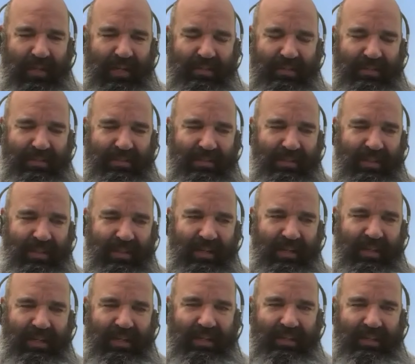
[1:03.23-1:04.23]
as
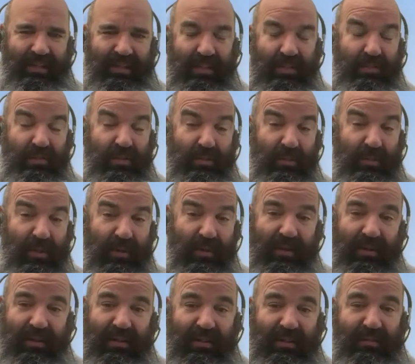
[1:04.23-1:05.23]
a
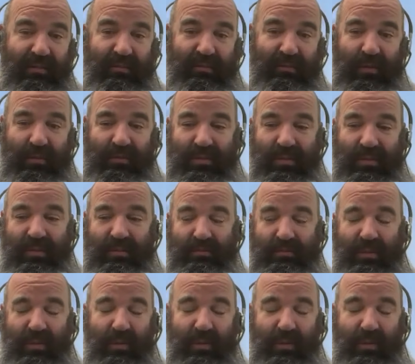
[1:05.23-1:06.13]
contributor in forms of,